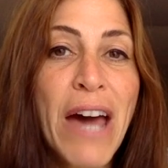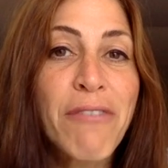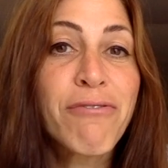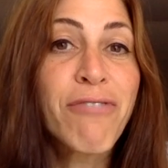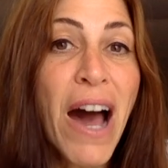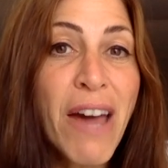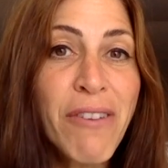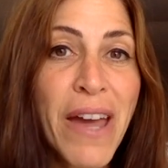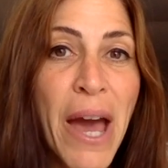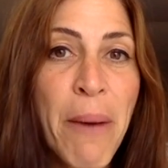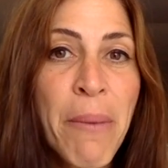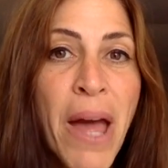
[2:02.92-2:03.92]
at five A
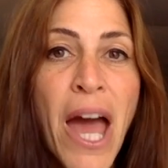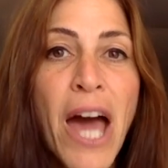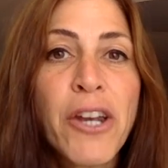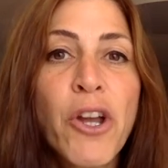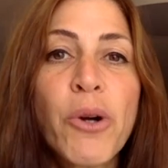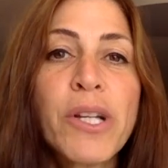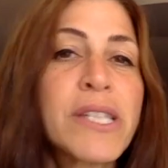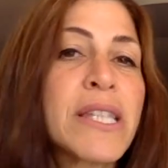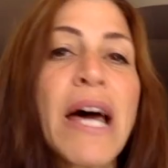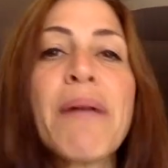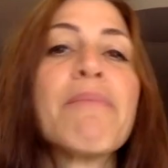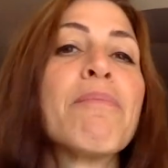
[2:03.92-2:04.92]
M, and notice
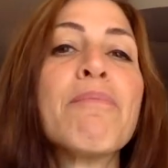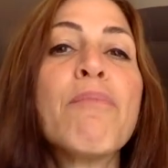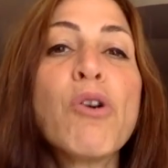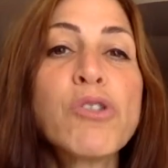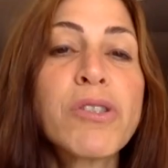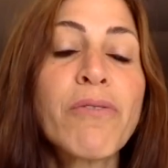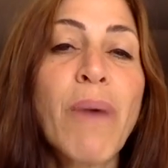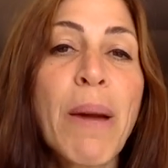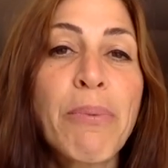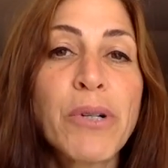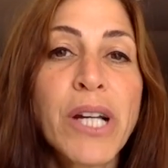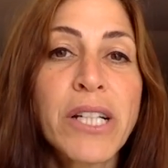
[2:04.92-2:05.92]
that most of my
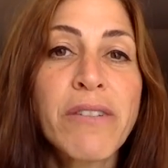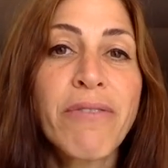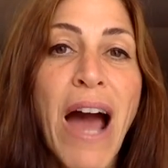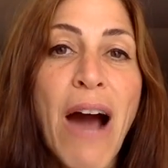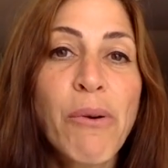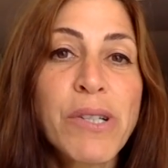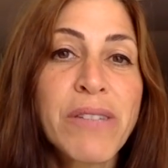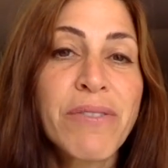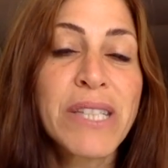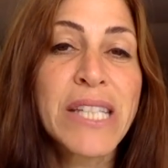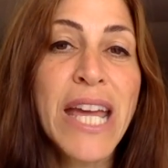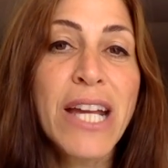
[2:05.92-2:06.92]
productive hours of
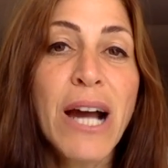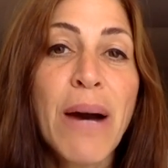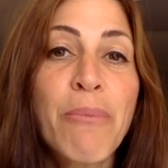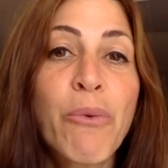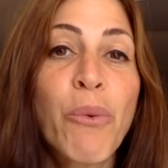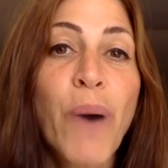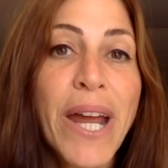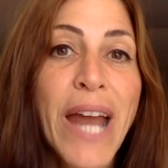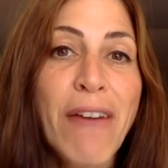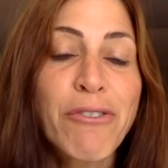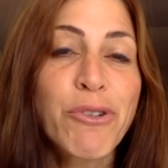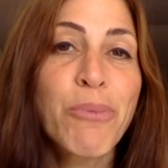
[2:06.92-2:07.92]
the day come right
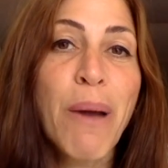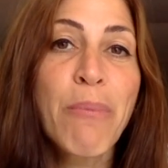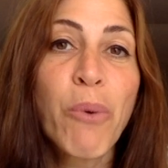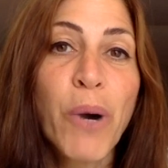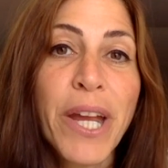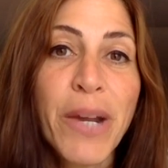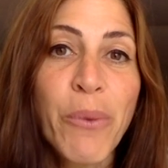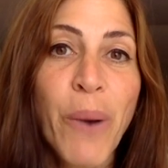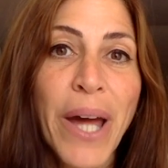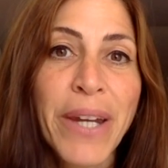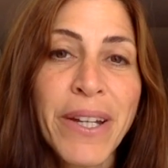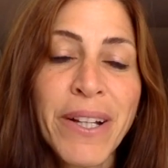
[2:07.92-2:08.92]
after my morning
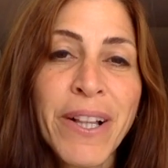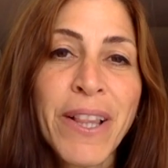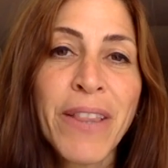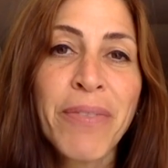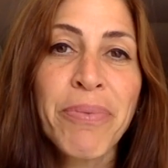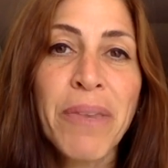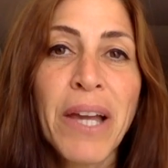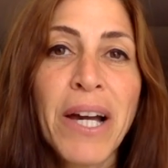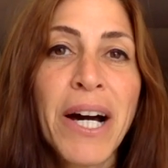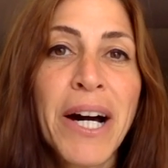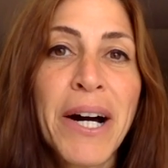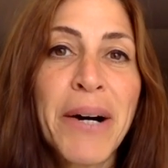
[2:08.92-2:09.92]
run,
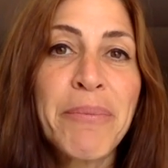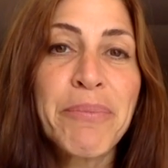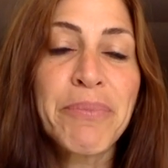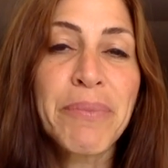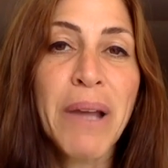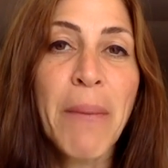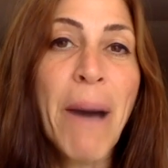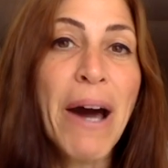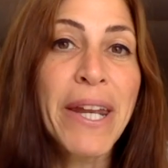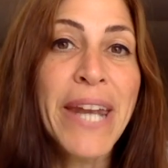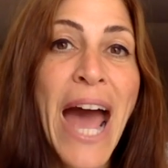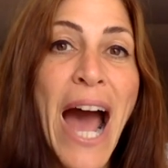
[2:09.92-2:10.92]
um, about
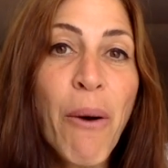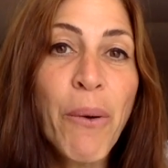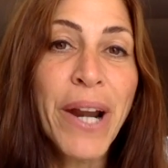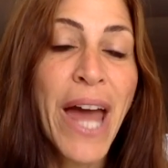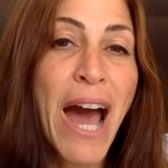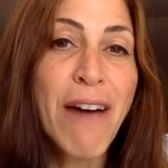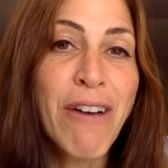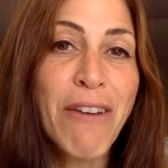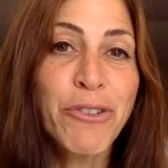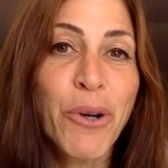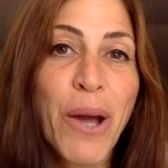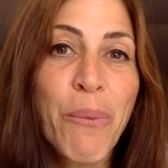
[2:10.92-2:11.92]
an hour and a half
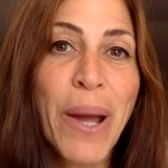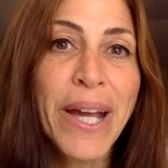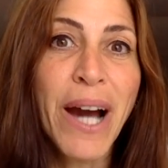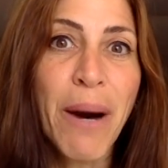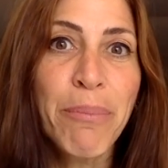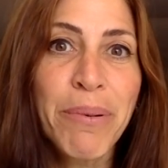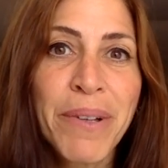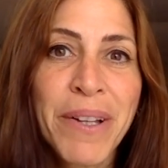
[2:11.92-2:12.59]
after I wake up.